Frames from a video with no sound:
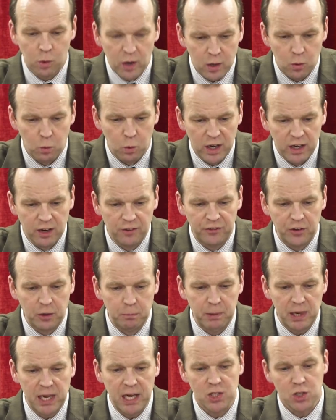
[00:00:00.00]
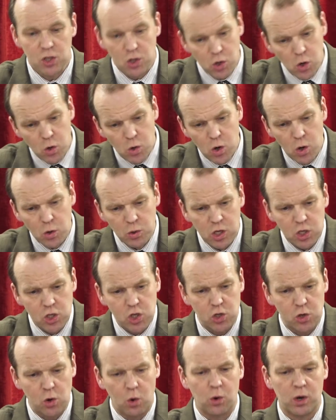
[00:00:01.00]
What a wonderful place. And you know the
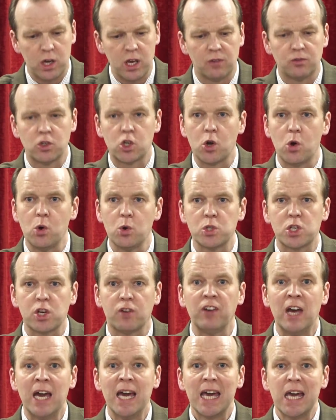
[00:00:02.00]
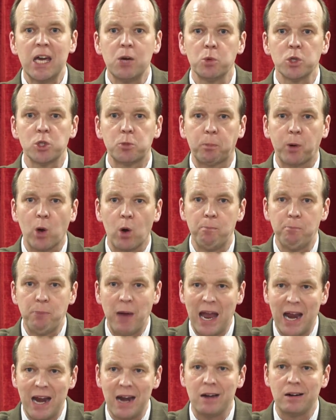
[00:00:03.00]
story of Joseph. He was
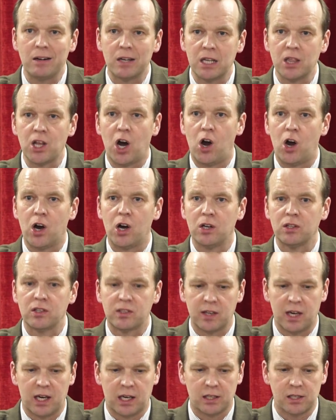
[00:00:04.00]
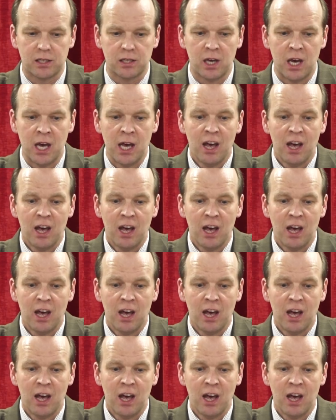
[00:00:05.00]
prepared in the hard things.